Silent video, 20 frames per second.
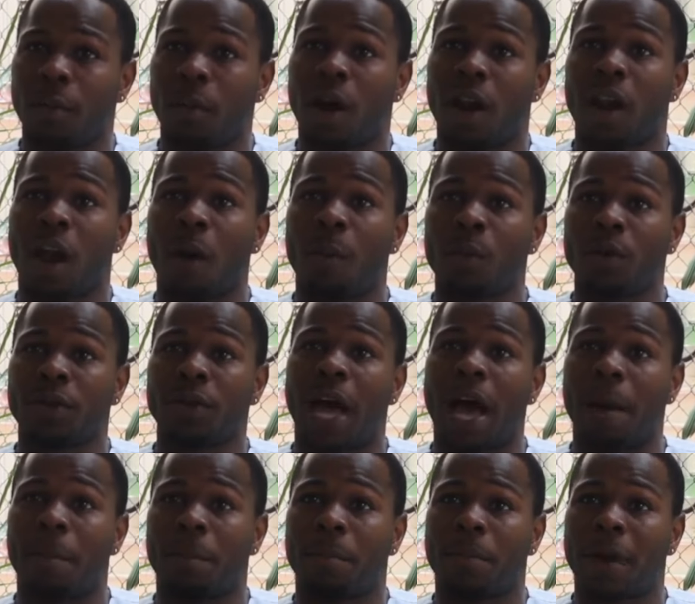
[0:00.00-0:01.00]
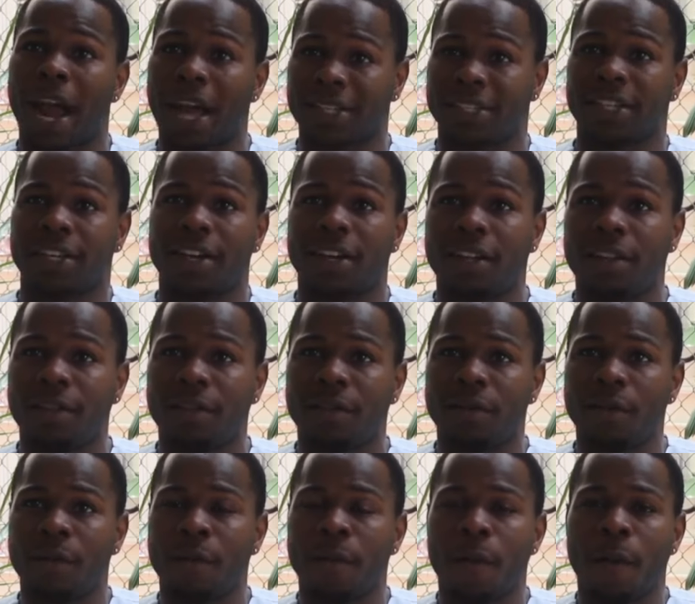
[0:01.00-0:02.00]
a lot more practical,
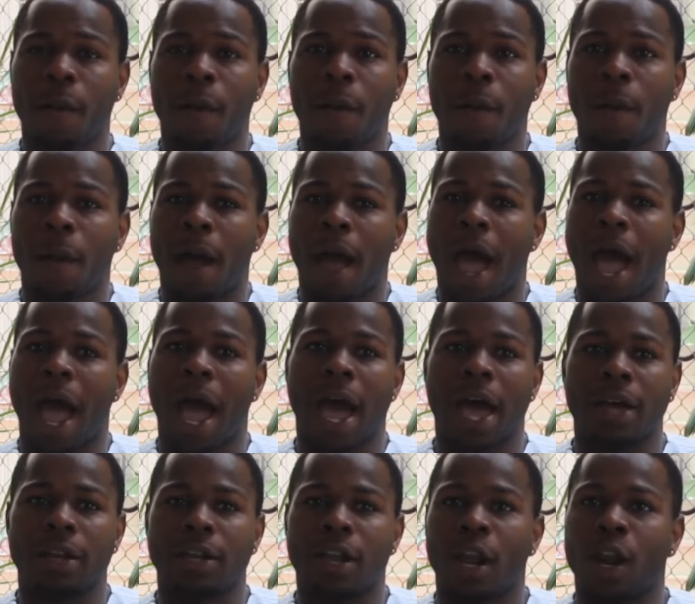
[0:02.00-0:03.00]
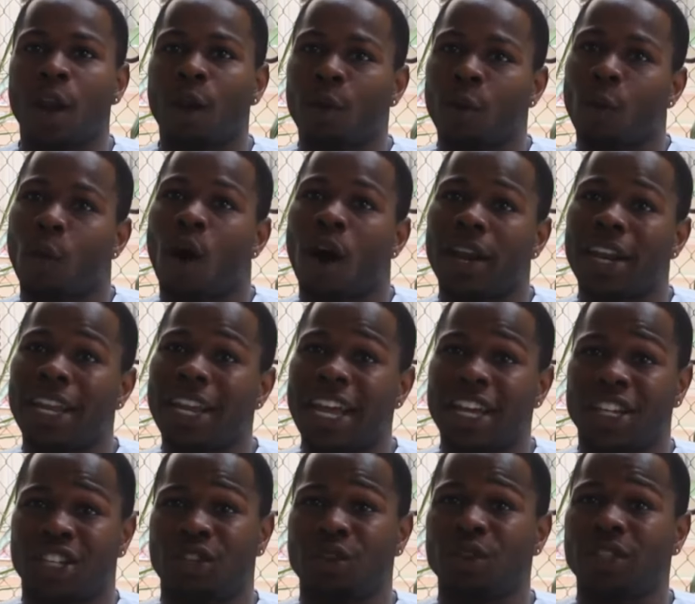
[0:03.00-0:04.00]
and the one in
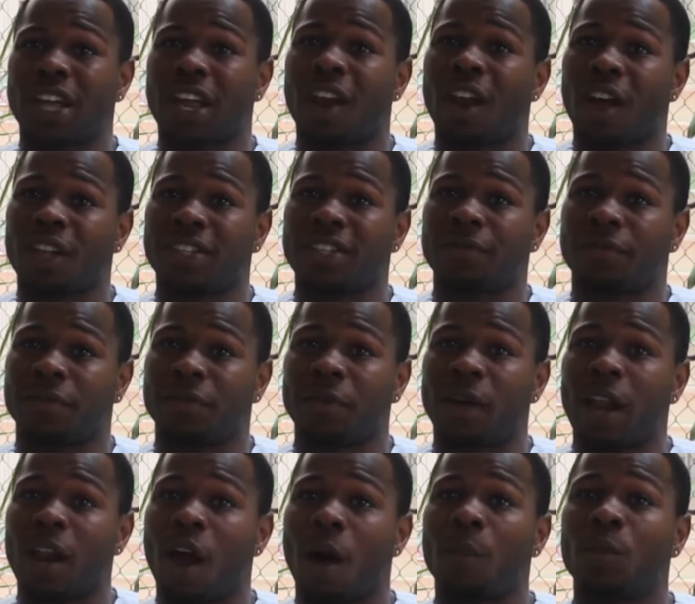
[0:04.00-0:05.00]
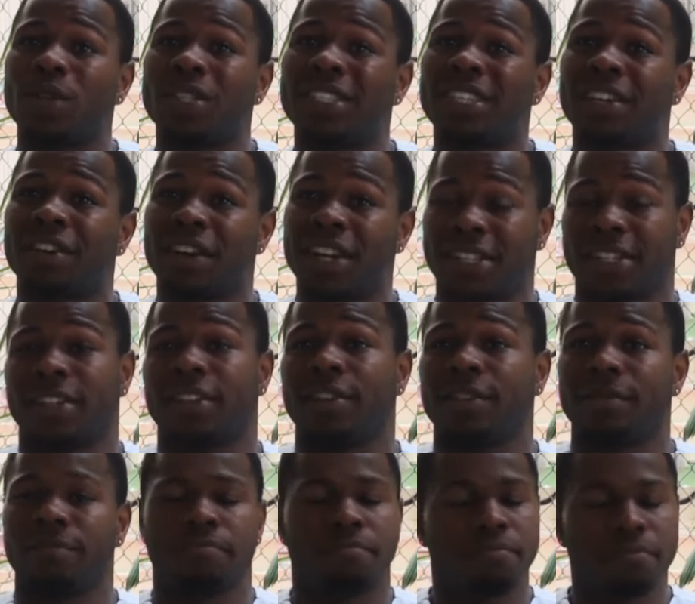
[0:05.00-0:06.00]
SU is a lot more theoretical.